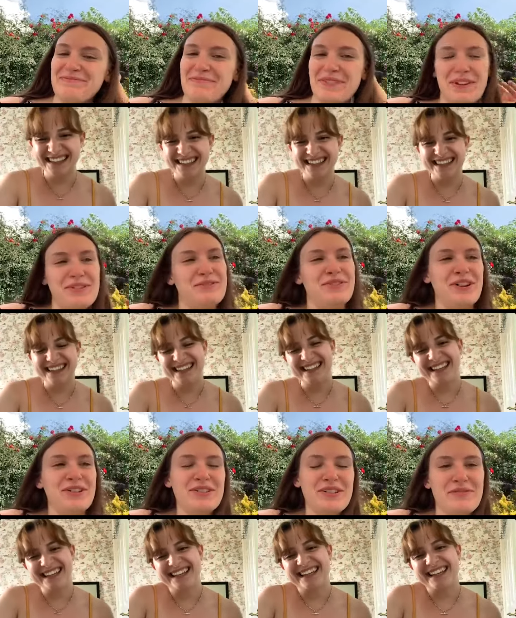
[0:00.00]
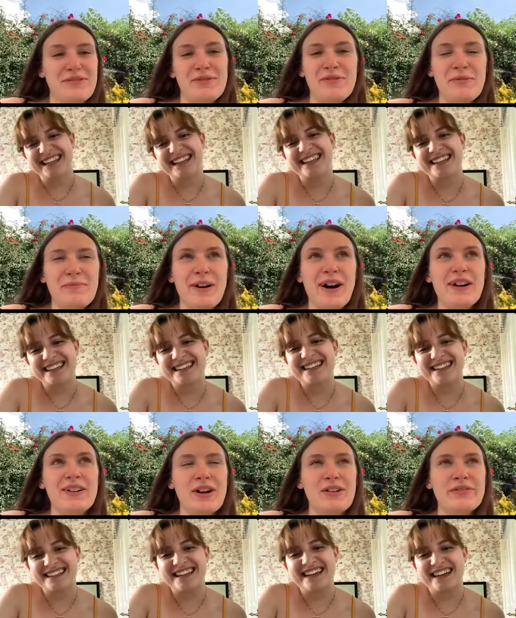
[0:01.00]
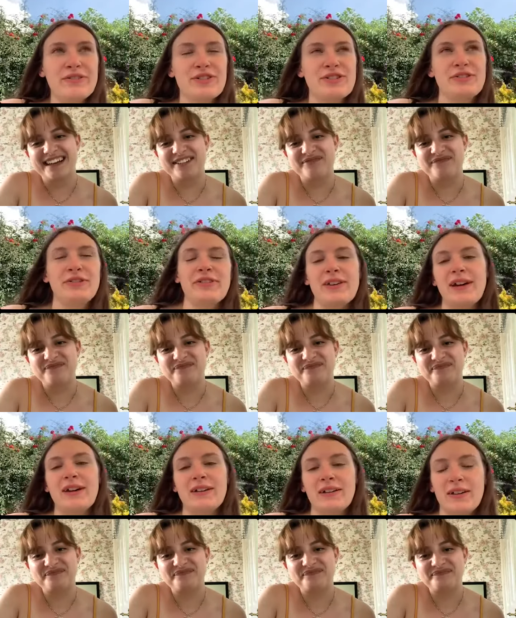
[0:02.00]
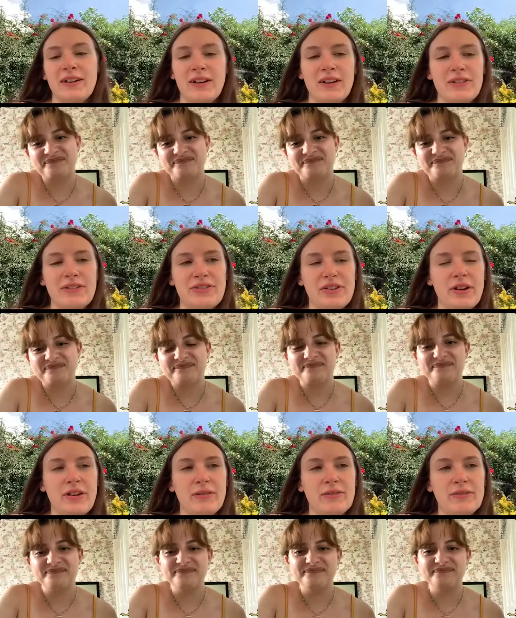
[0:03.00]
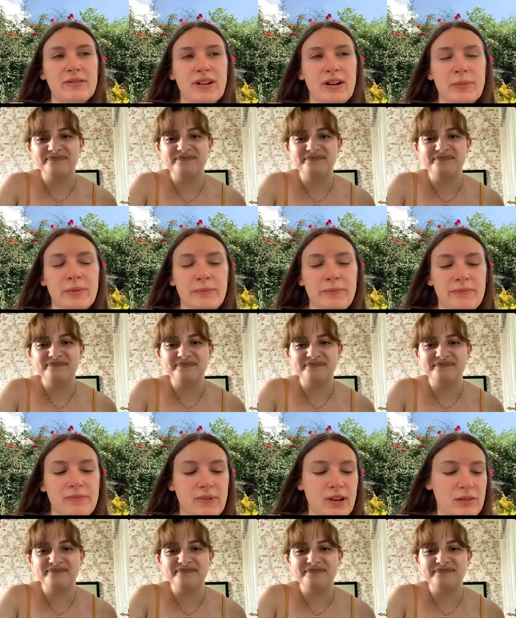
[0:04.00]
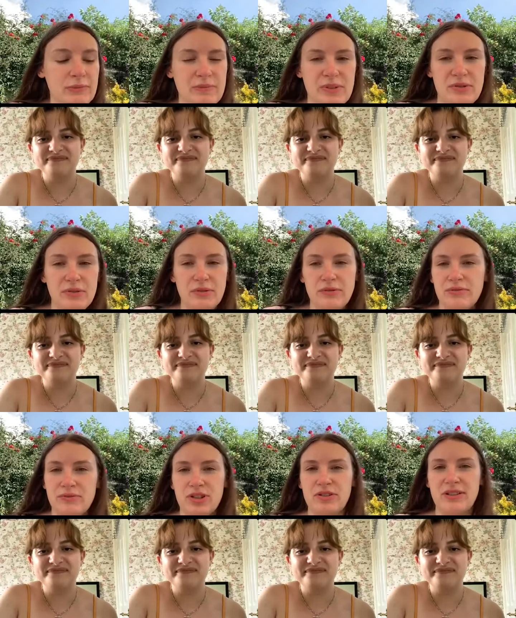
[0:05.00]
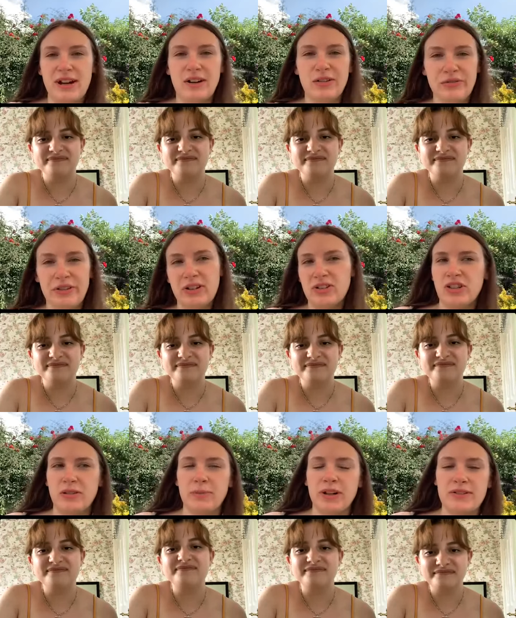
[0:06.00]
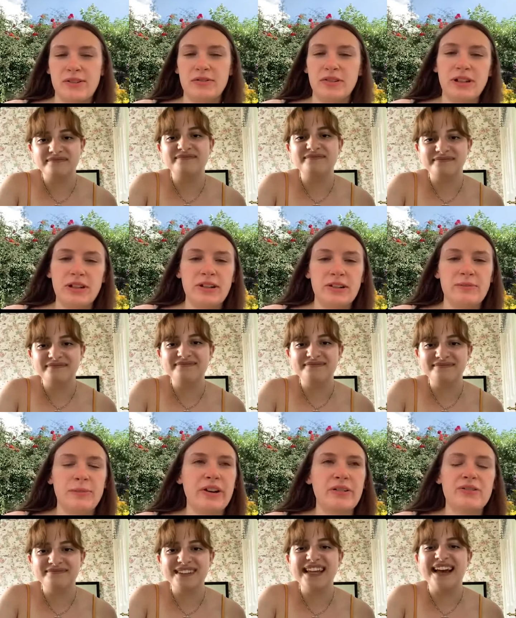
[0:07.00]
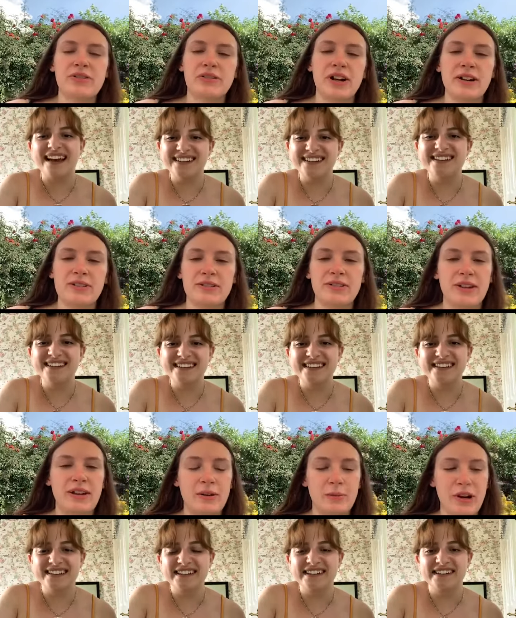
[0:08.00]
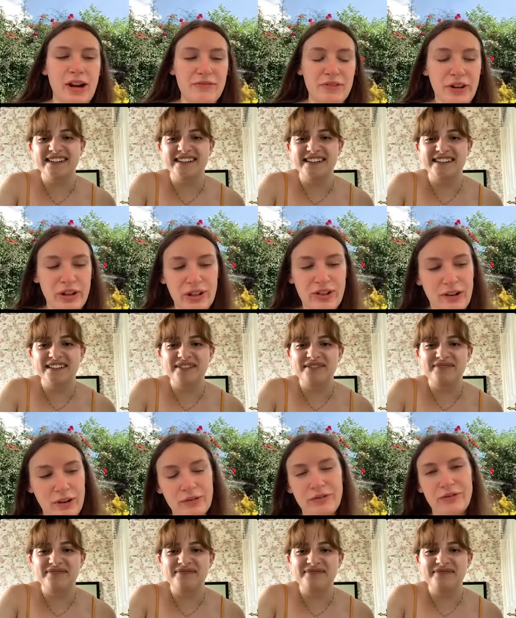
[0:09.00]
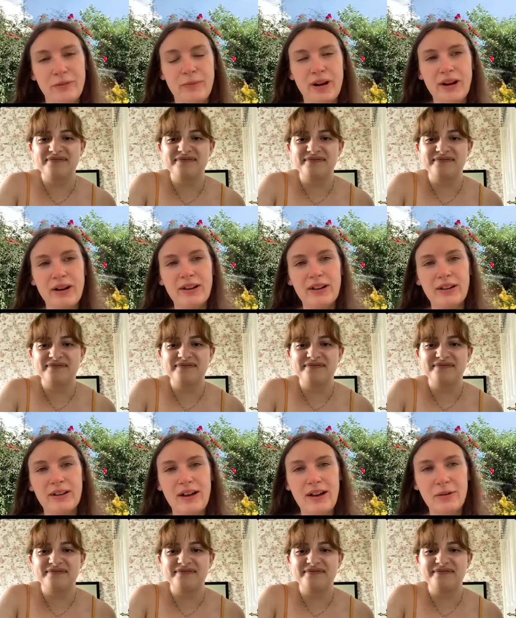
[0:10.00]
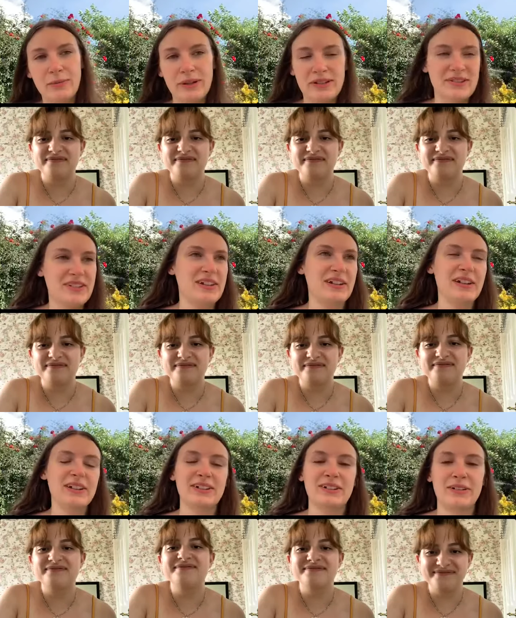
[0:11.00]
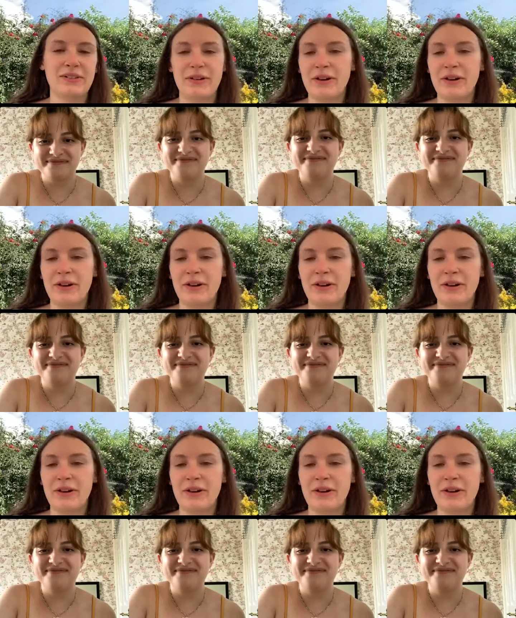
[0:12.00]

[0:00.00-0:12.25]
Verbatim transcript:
Speaker 1: it's very difficult. But I know for sure that so I'm a I'm sort of just now finishing my degree, my yeah. undergrad. Wherever I go for my LPC, Mm-hmm.